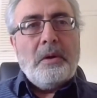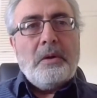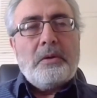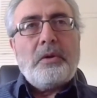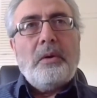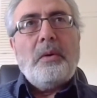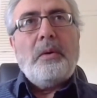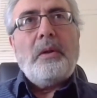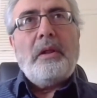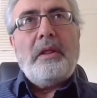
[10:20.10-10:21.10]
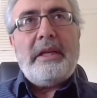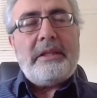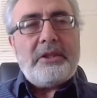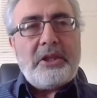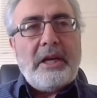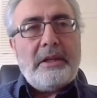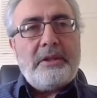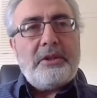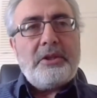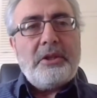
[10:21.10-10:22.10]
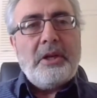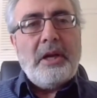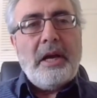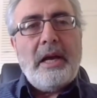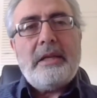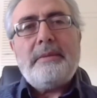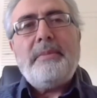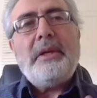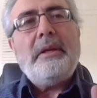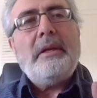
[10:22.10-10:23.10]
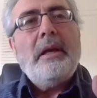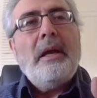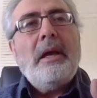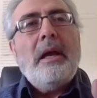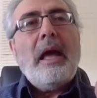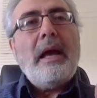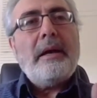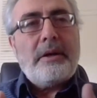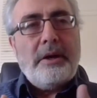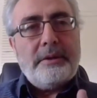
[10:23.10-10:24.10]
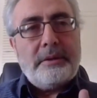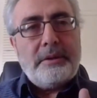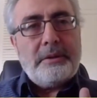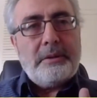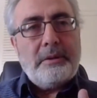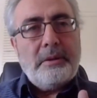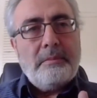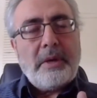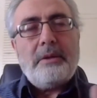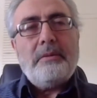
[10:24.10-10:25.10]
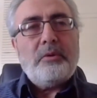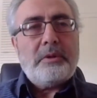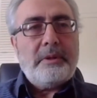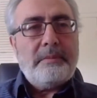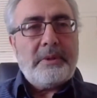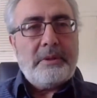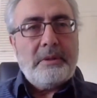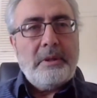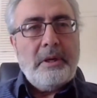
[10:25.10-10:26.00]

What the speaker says: So this challenge has been encountered by the Muslims.